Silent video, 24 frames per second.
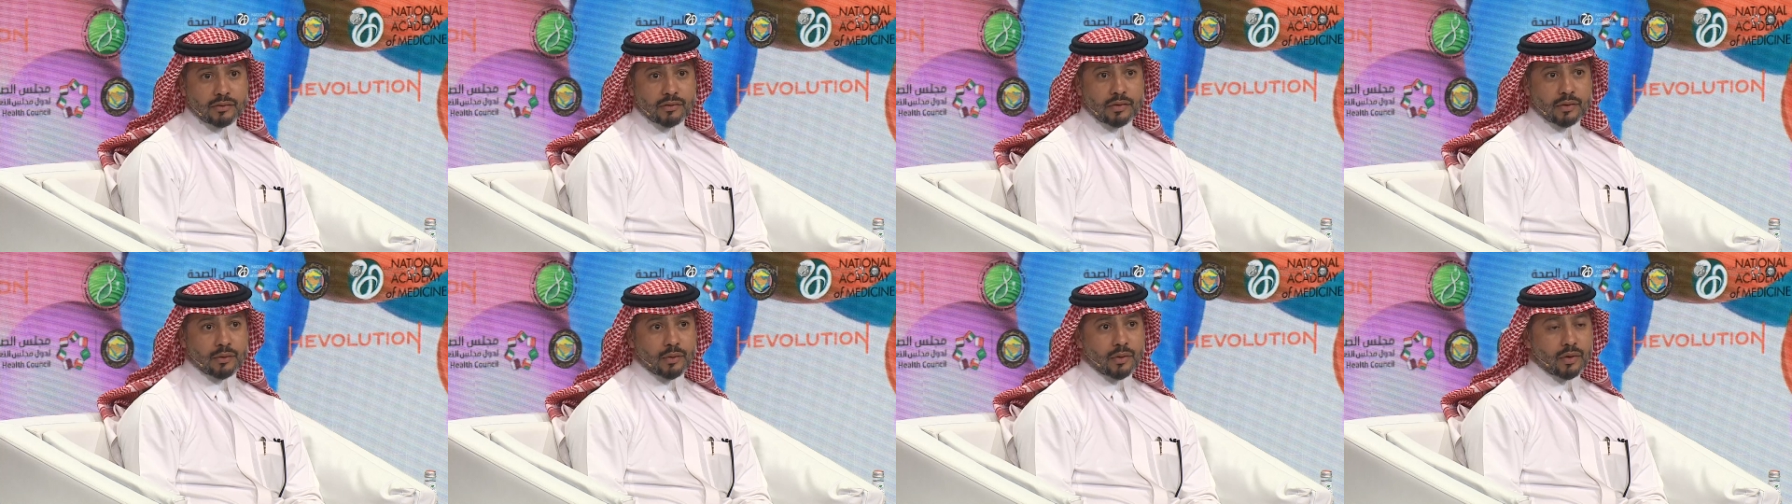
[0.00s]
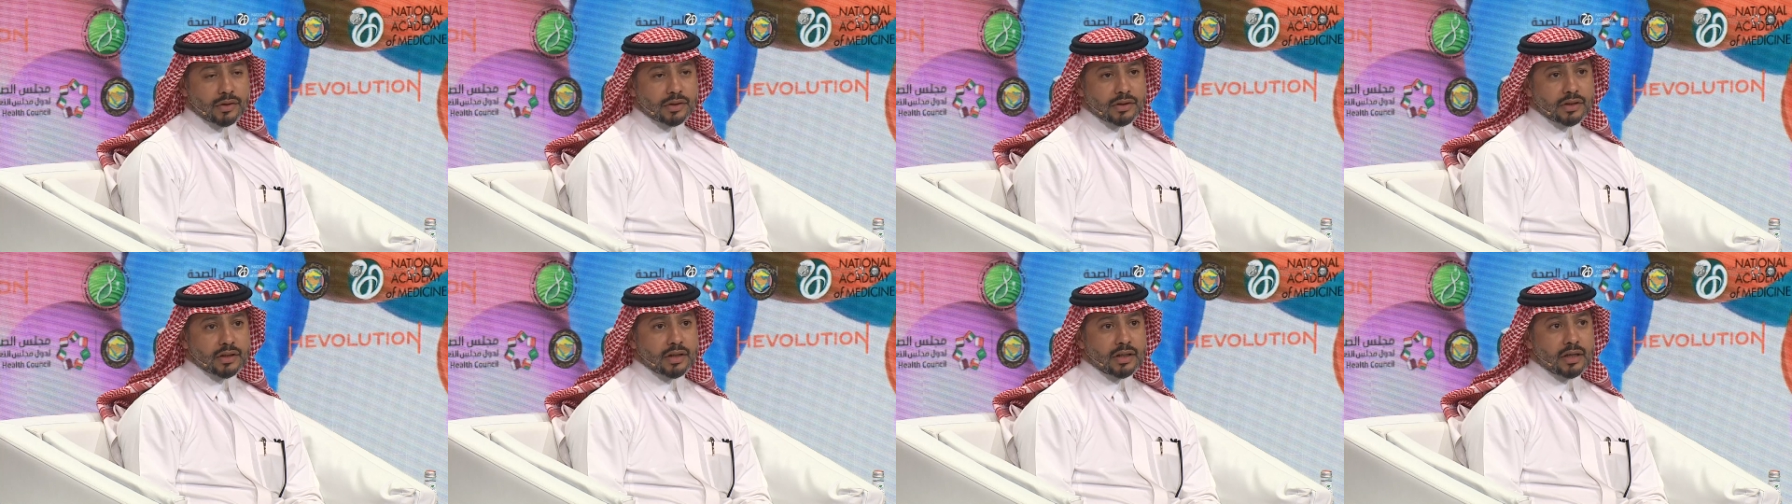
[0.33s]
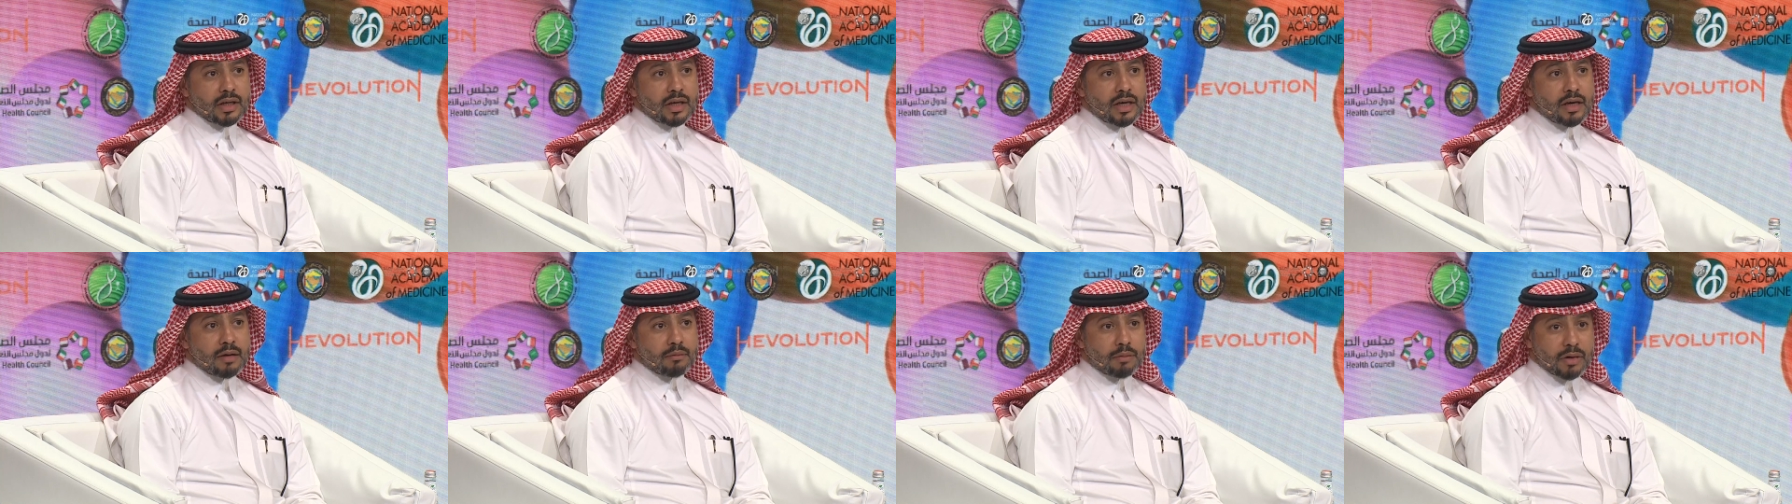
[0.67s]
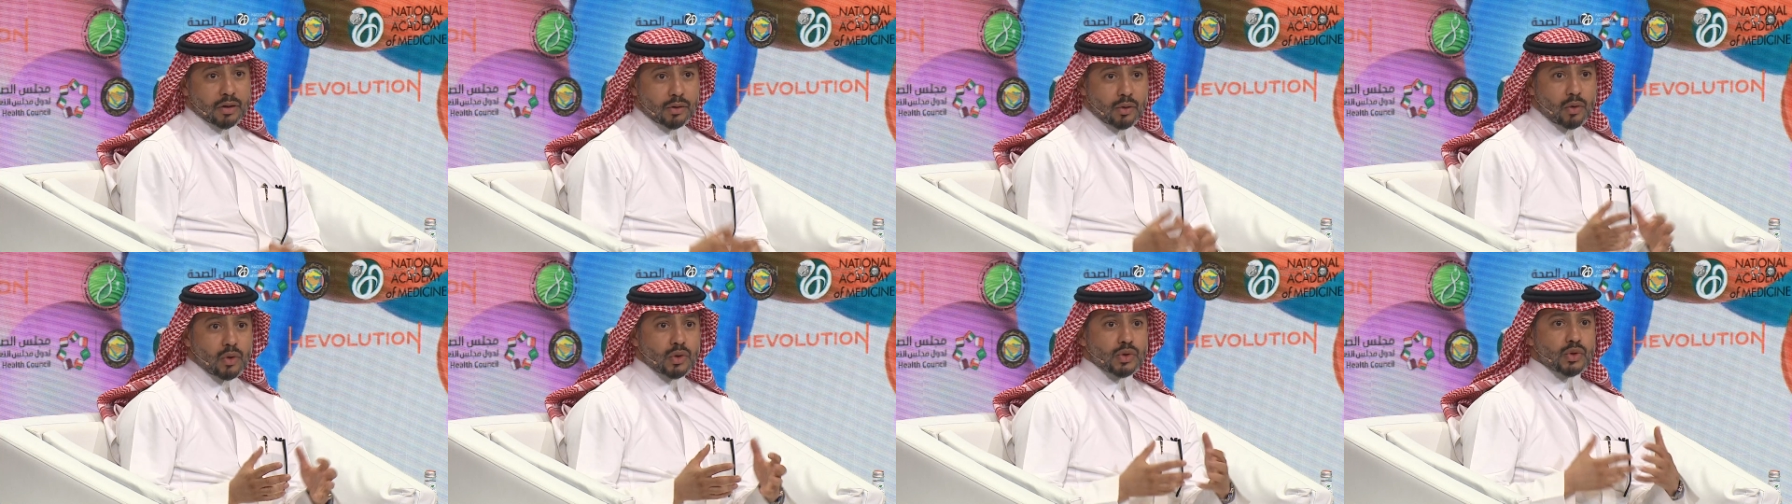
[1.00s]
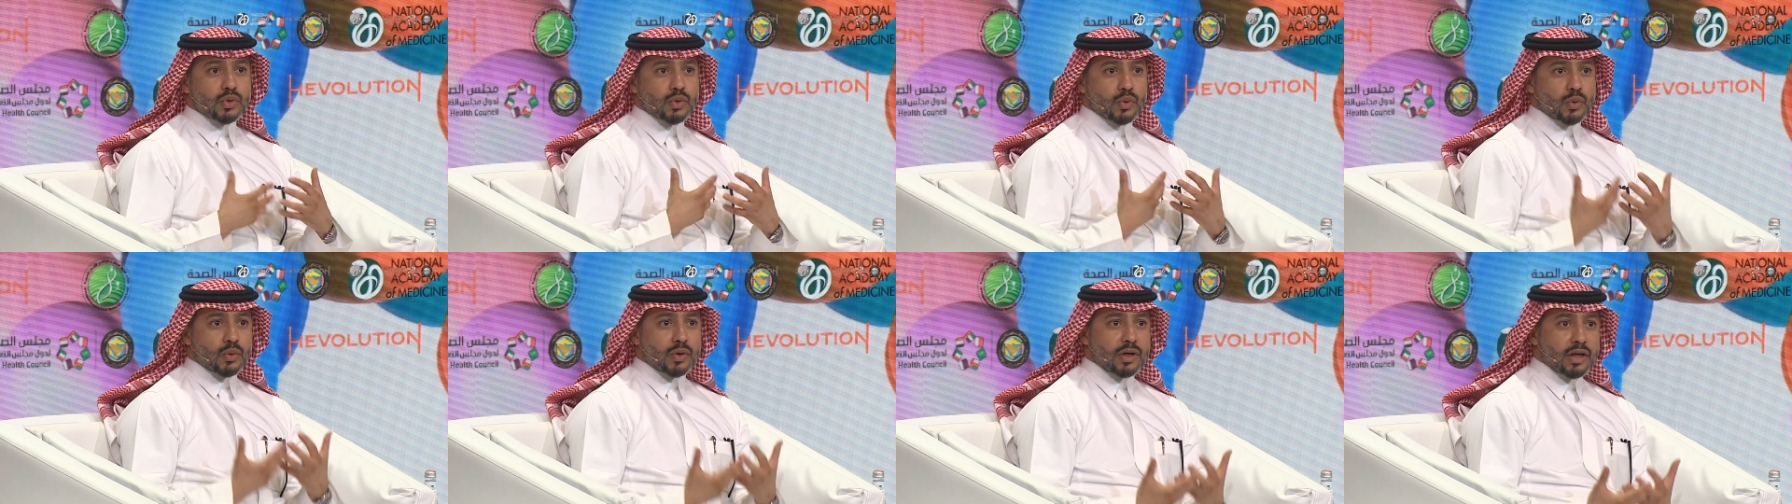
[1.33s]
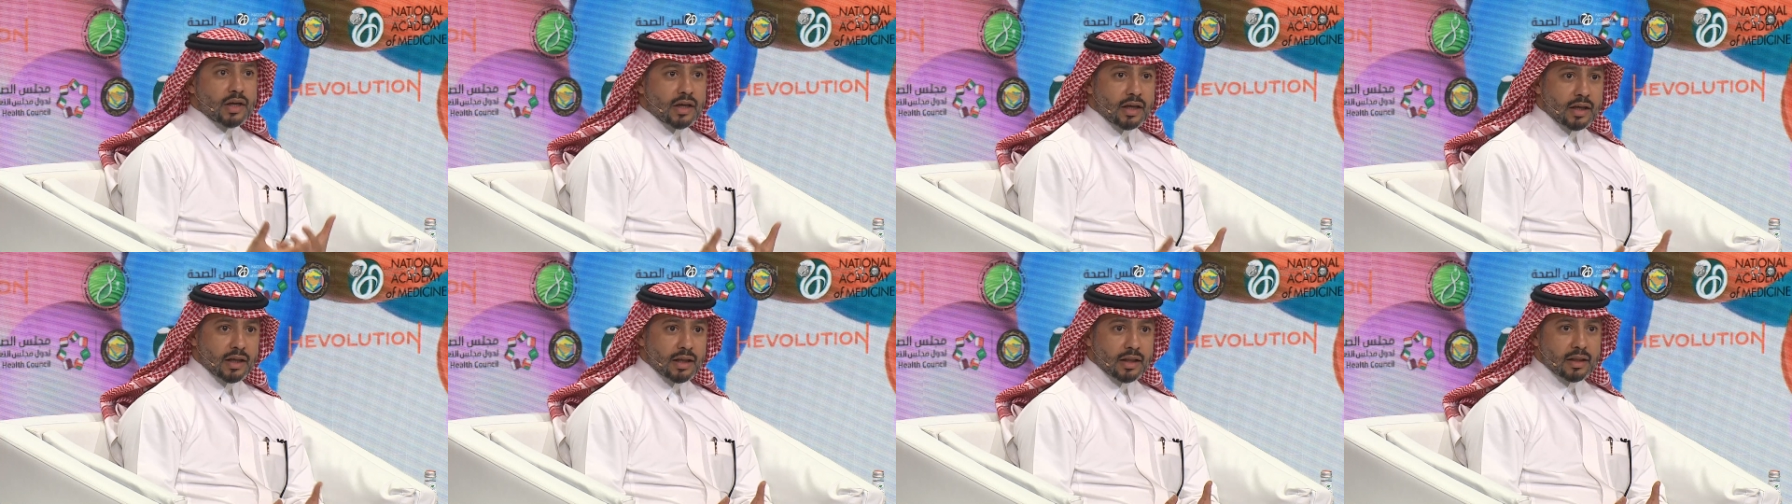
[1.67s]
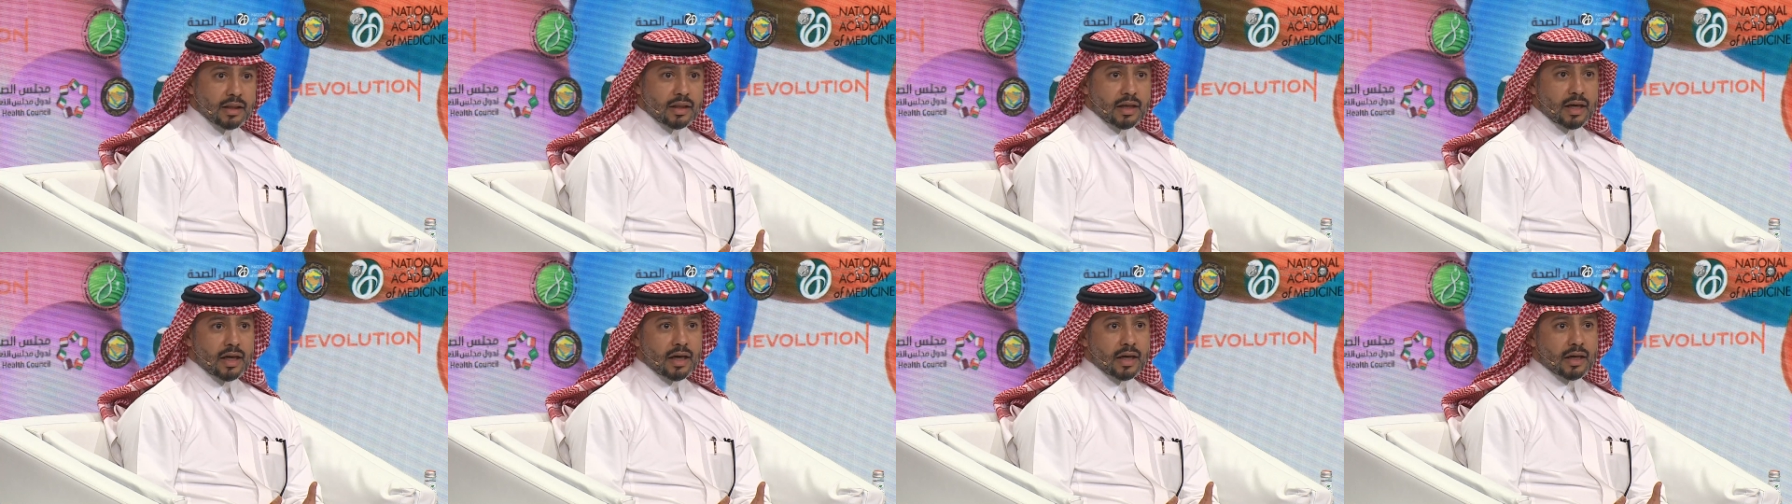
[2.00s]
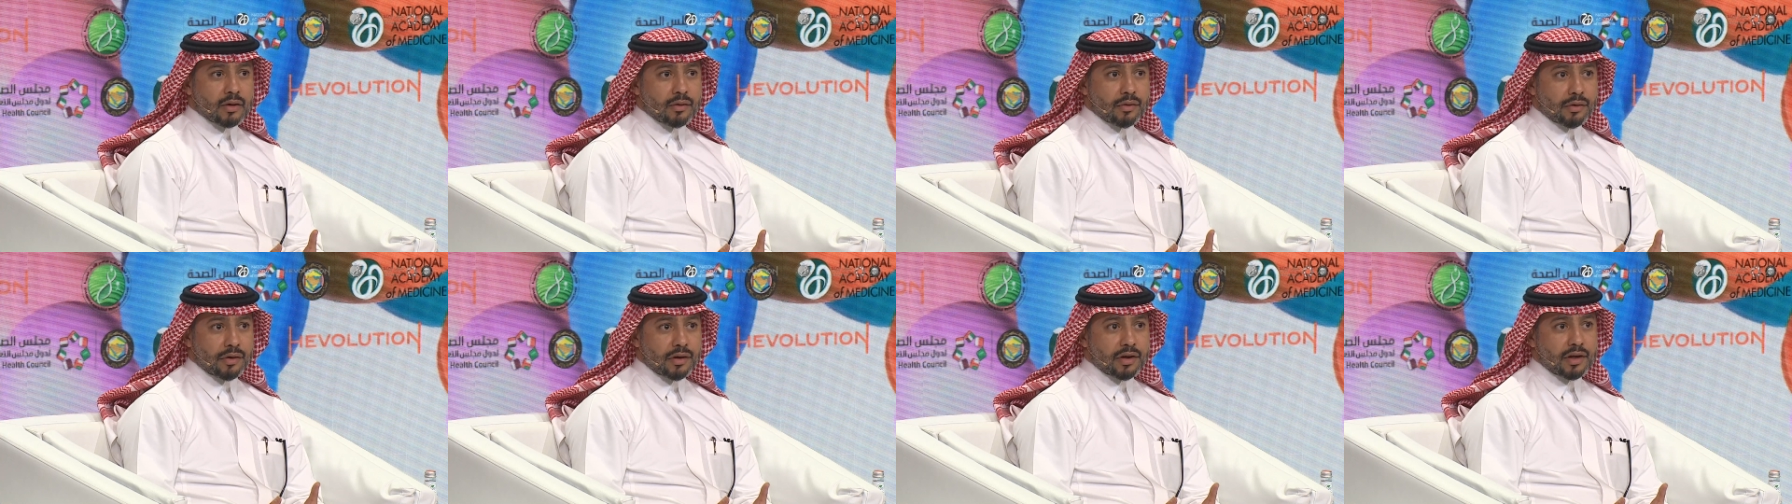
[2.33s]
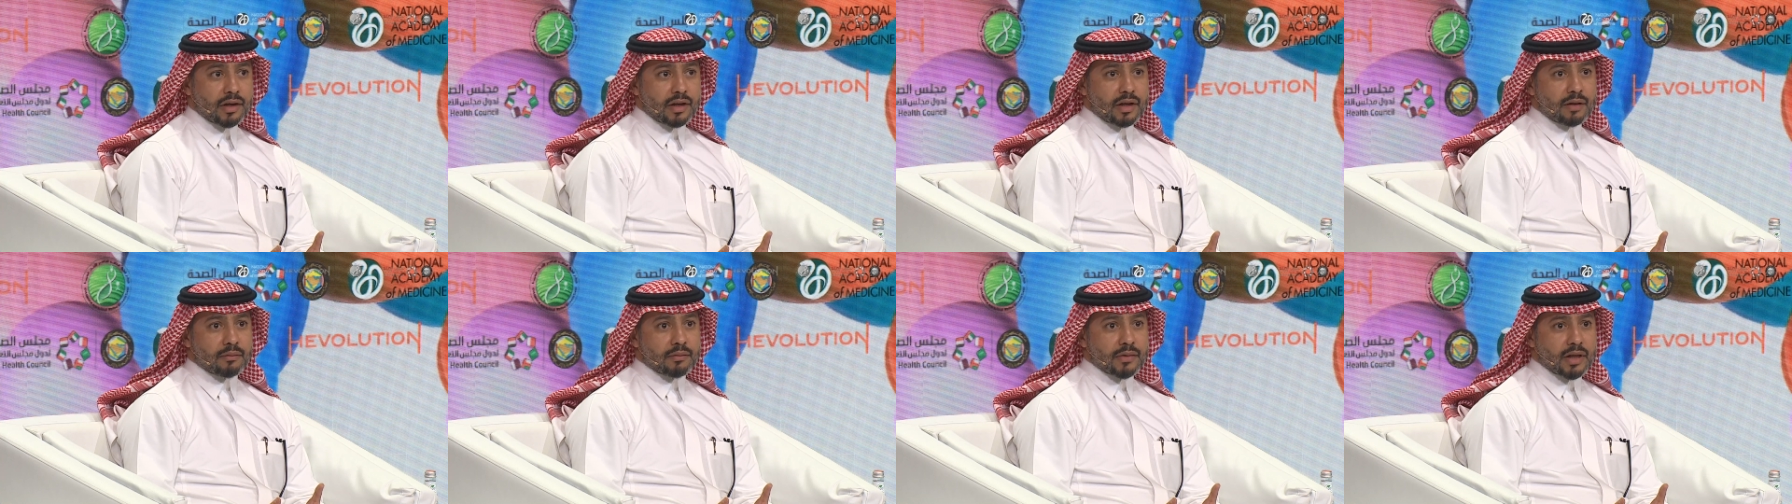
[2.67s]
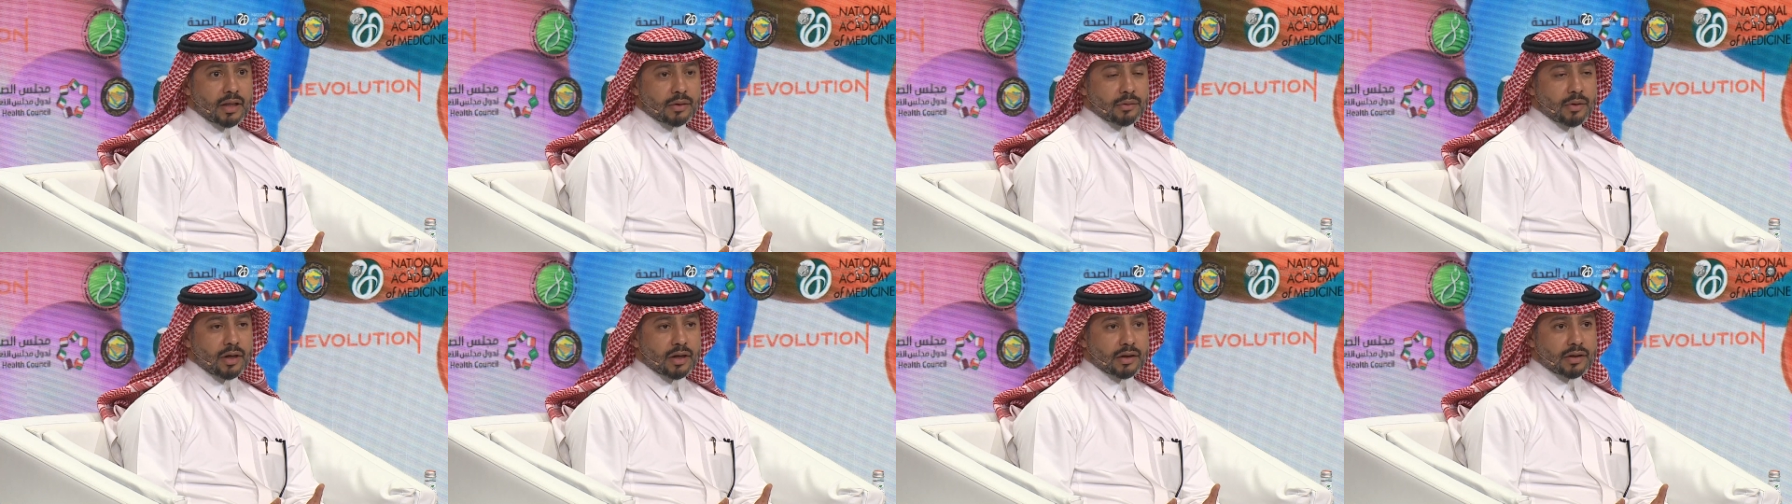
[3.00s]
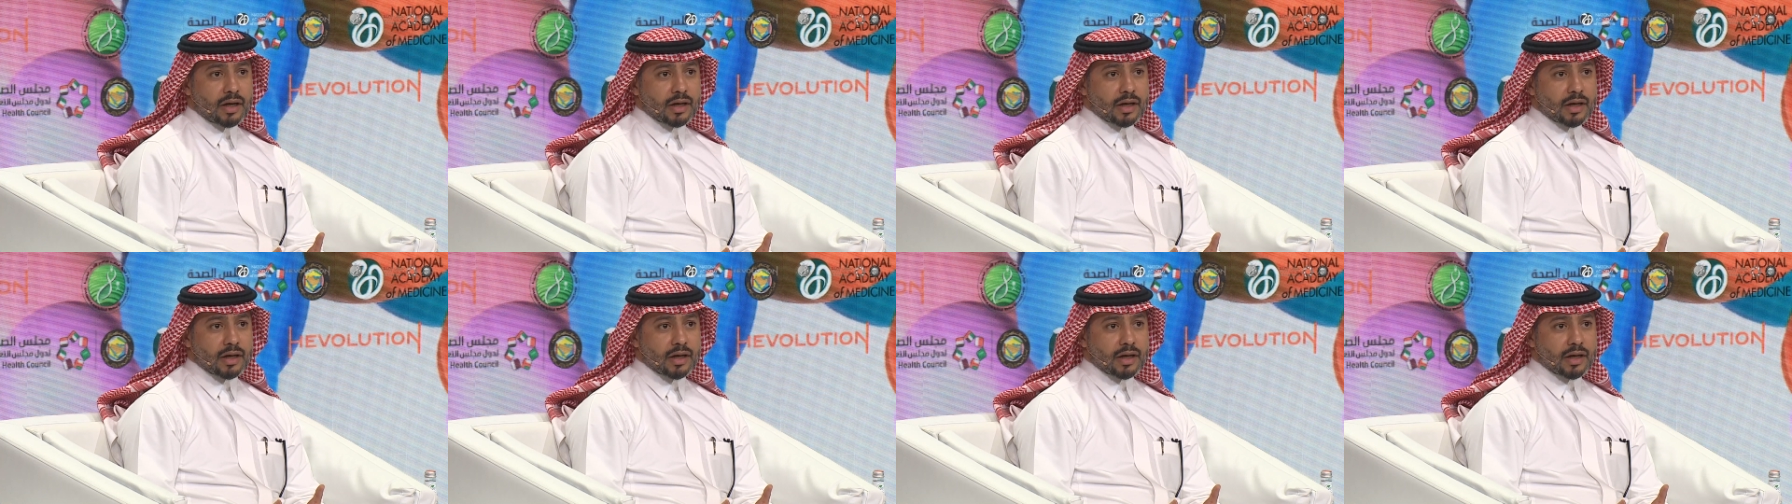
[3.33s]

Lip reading: world, but also the curriculum that we are trying